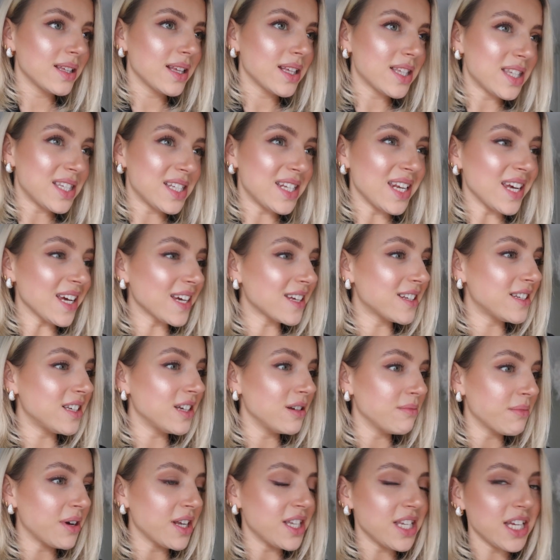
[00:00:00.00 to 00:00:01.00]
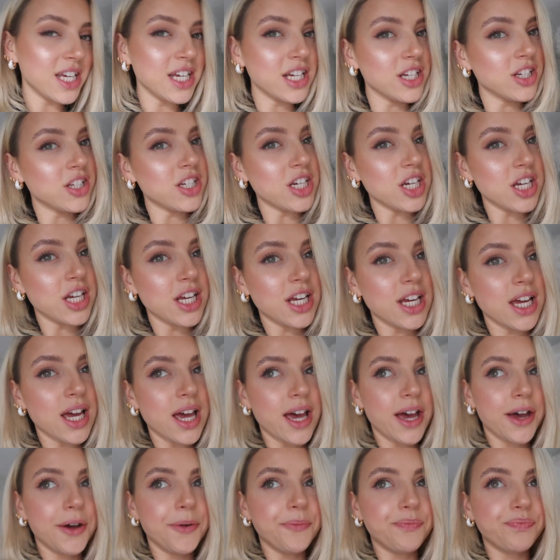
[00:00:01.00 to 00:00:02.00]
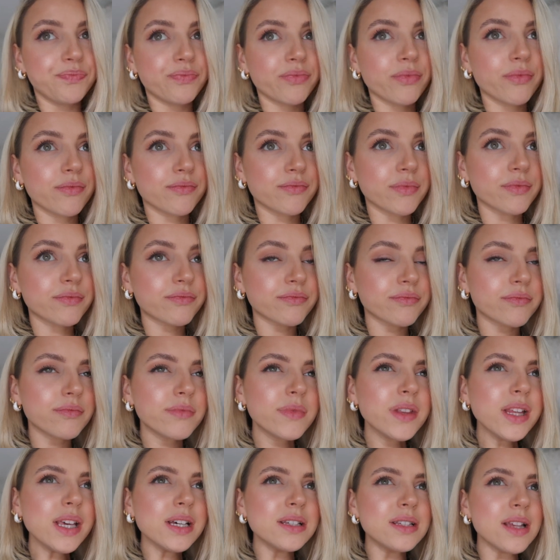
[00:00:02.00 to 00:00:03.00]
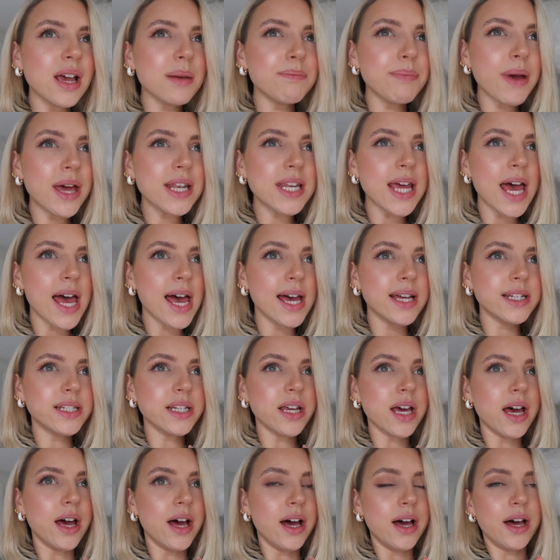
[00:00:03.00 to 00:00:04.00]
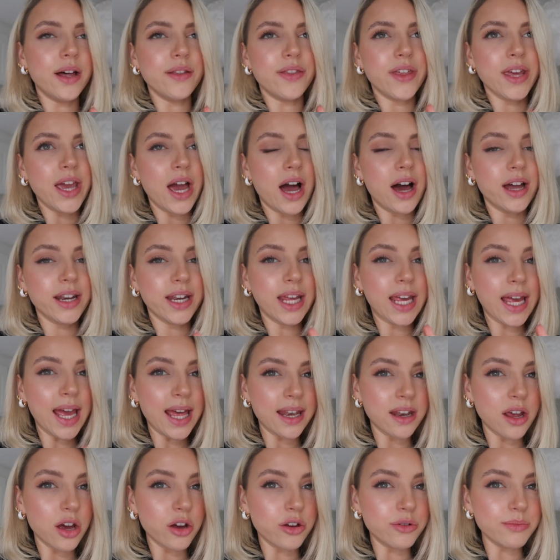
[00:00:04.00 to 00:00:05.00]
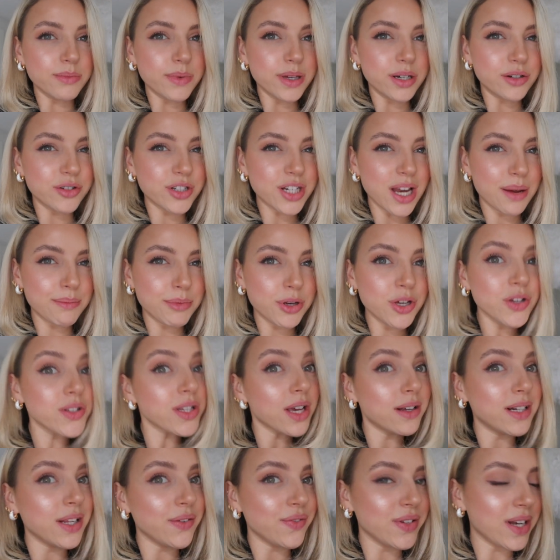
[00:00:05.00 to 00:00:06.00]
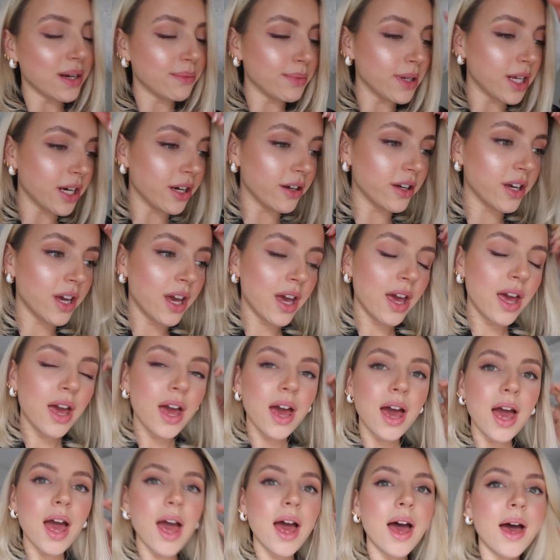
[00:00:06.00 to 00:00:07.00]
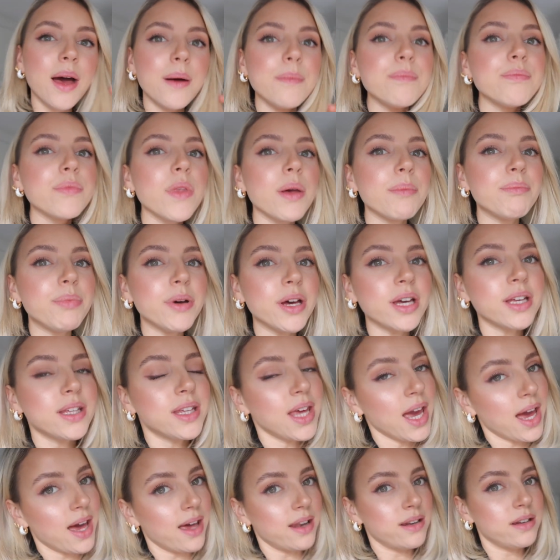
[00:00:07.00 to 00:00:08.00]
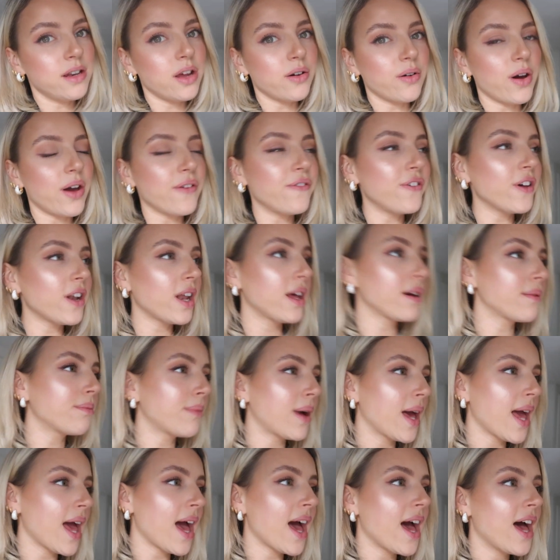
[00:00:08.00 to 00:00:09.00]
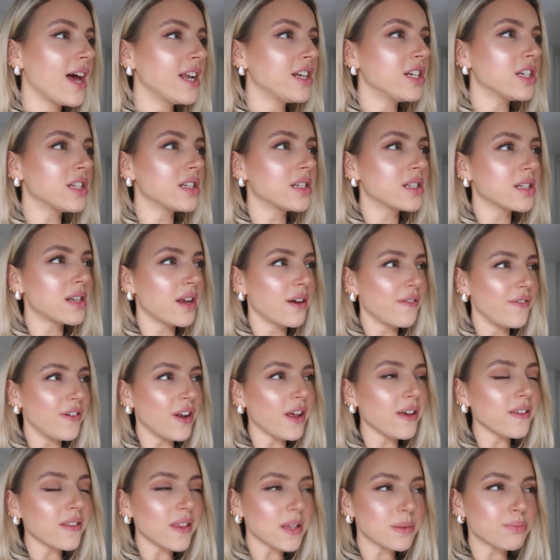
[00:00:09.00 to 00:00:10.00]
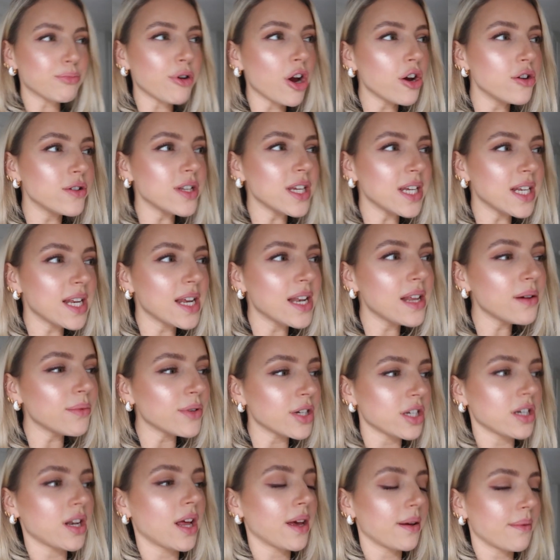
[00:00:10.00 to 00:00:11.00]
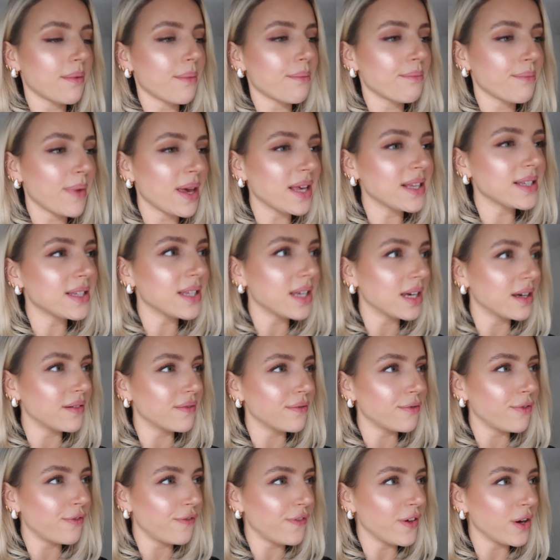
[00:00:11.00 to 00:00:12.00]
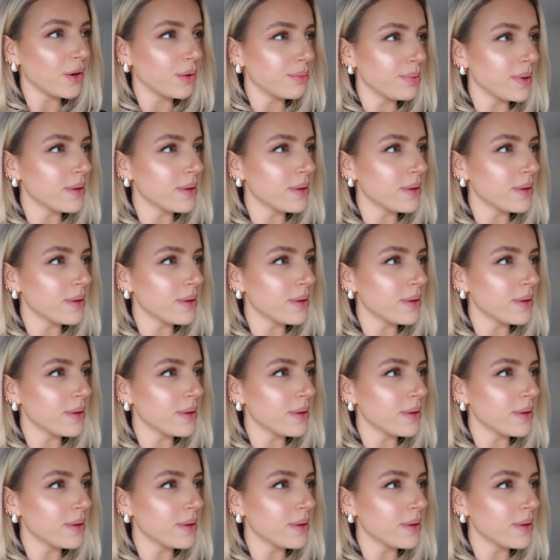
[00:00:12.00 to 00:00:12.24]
stick to my TIGI, it's like Bedhead, the honey and oatmeal shampoos. I'll leave it down below. But yeah, no, I feel like my hair just, I feel like there's protein in it, which like makes it feel a